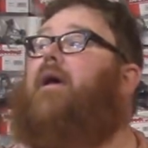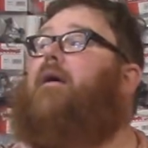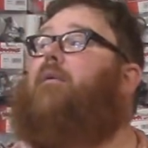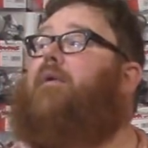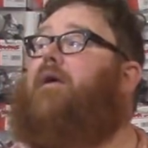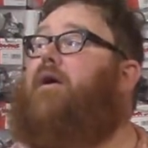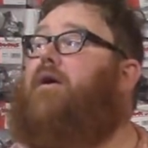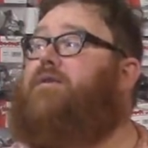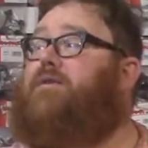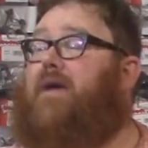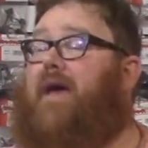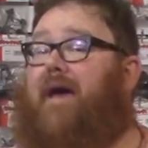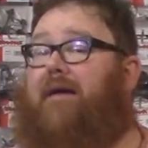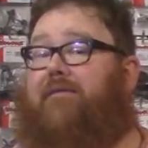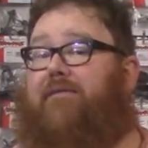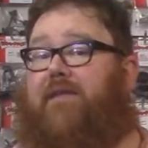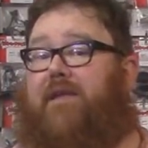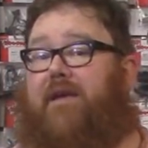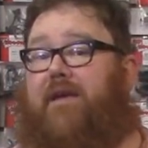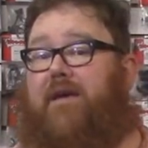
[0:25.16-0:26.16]
we also
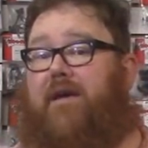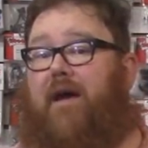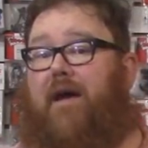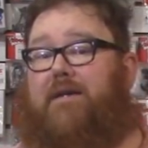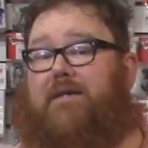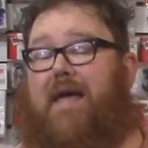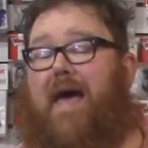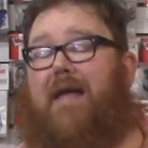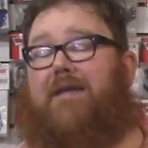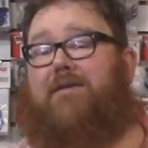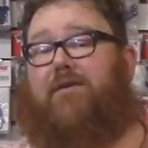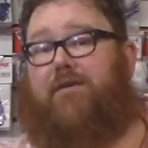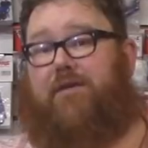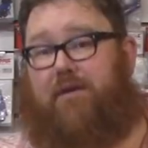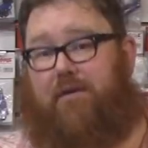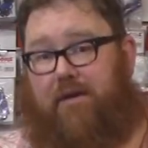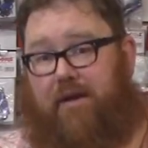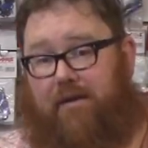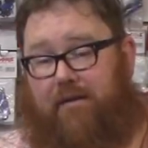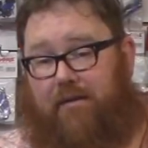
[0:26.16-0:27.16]
have the tactical
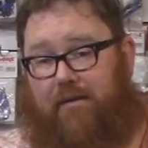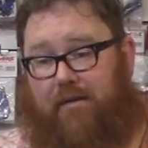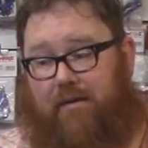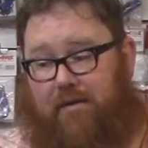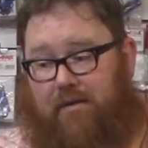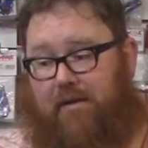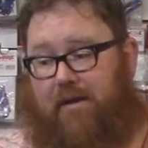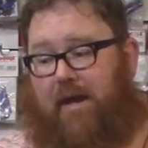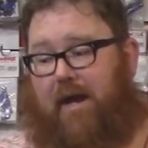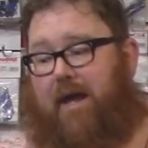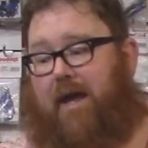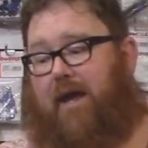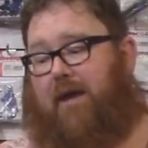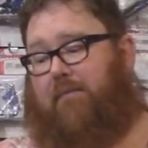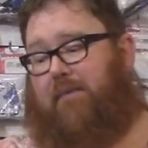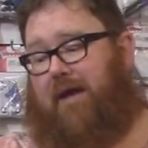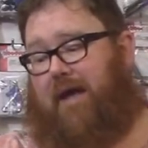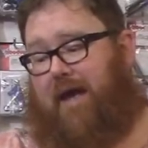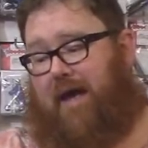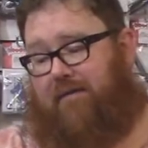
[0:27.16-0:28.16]
unit,
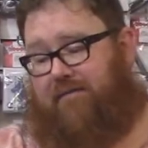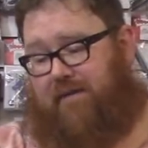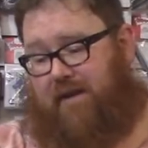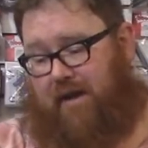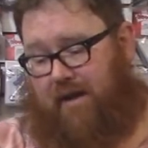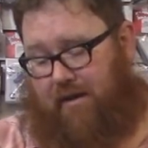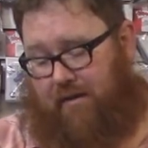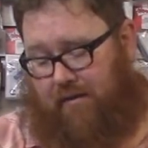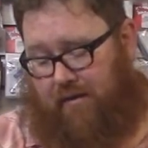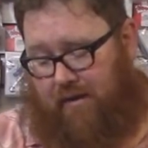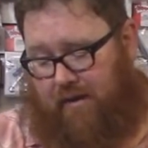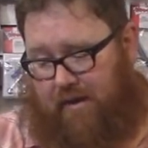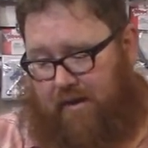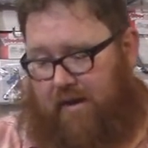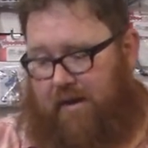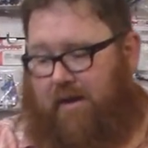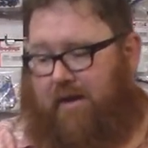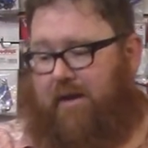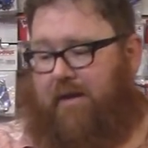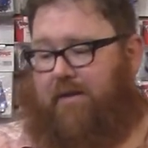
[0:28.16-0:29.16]
and we have now
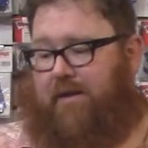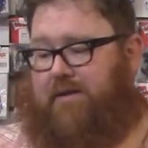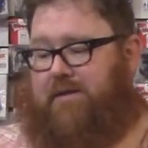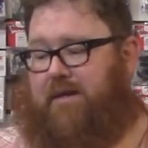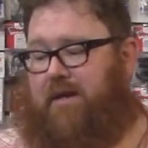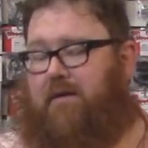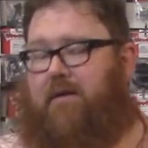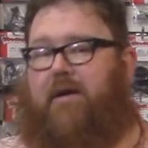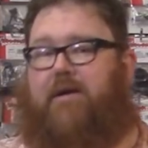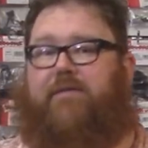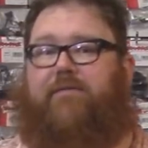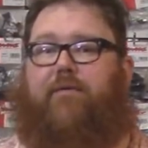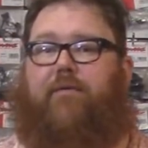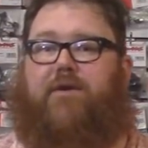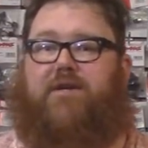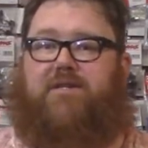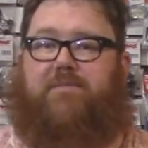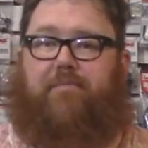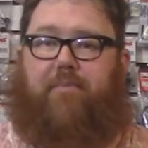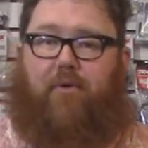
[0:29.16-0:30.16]
the
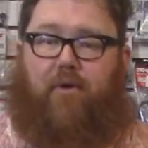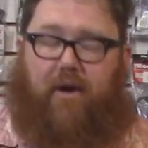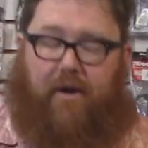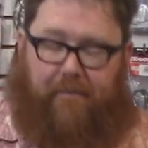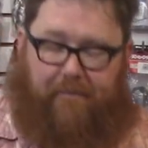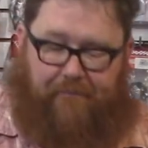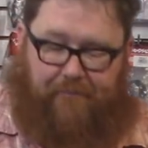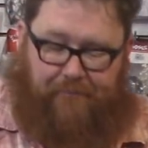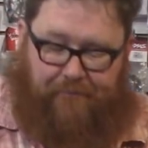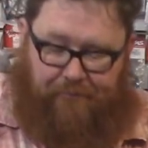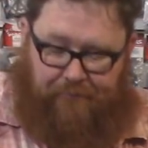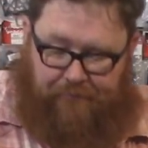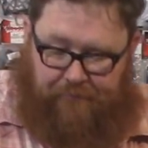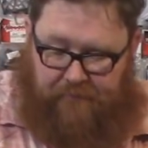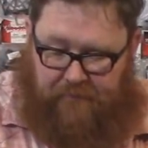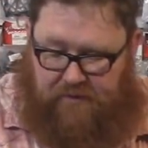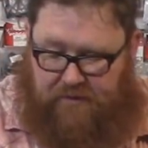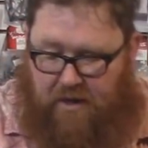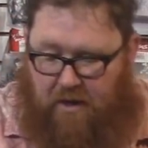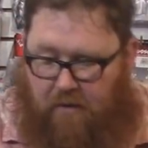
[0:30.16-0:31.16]
TRX-4 Sport.
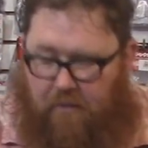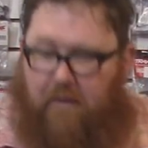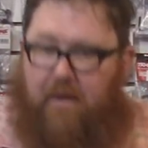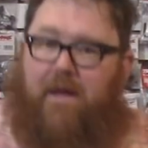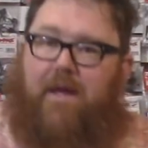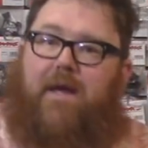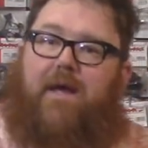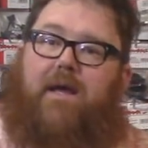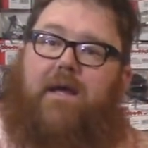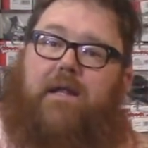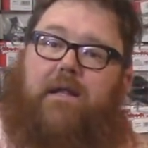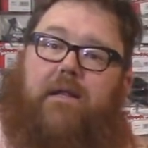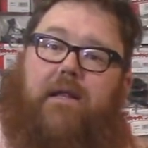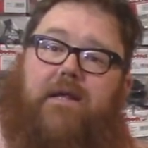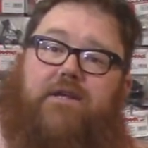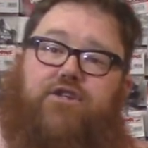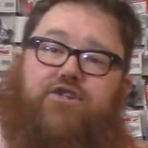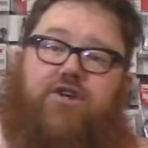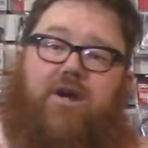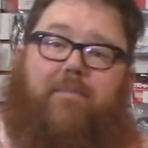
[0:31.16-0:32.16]
So,
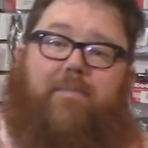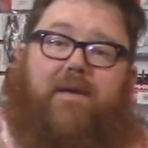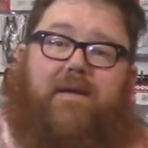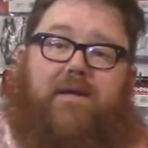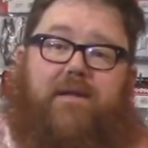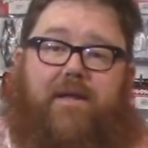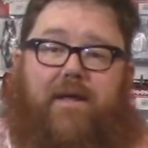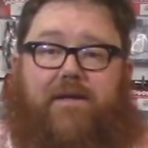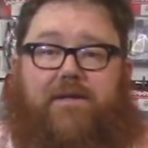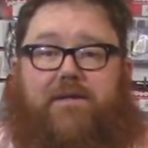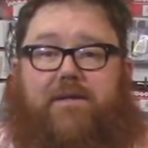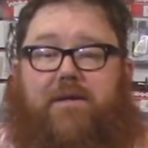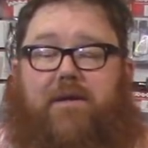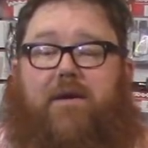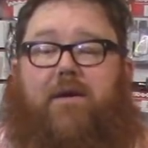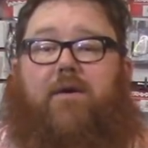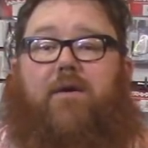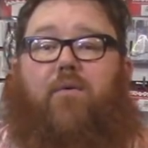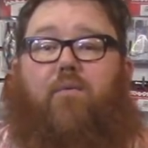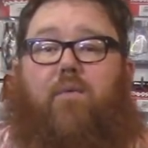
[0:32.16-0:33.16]
let's jump into this.
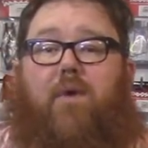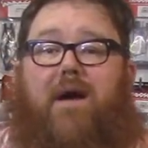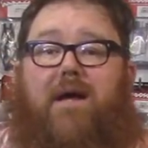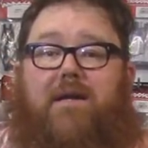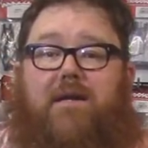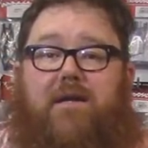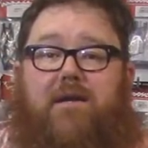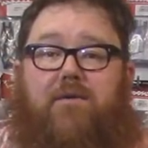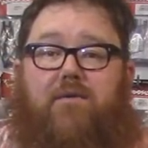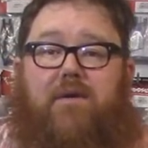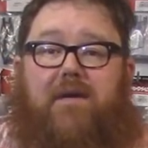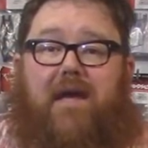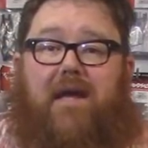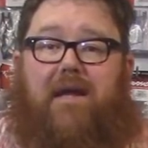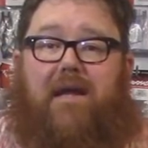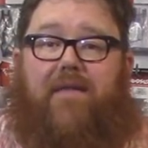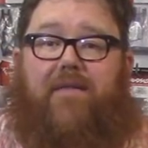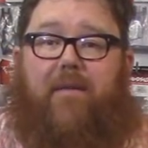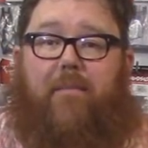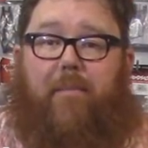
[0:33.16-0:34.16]
What do you
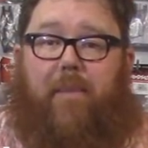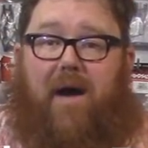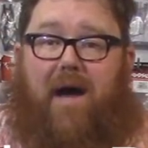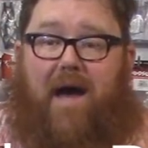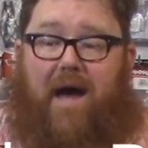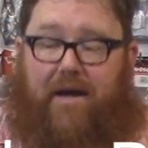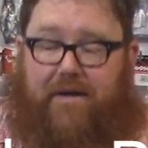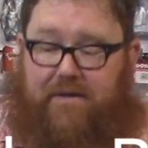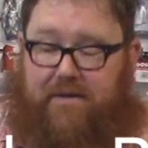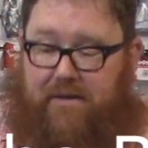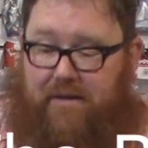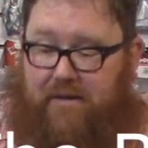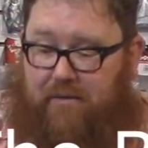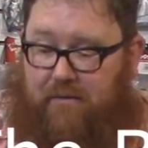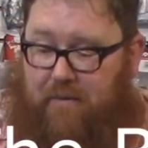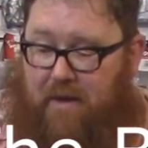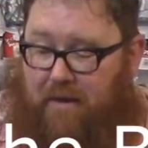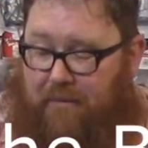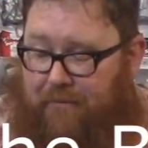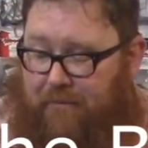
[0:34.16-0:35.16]
get in the box?
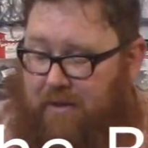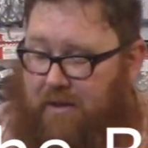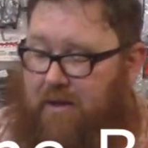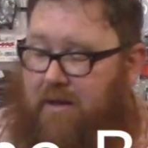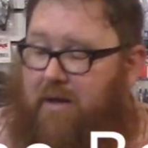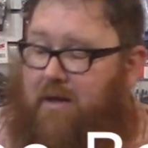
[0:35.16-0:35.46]
Well,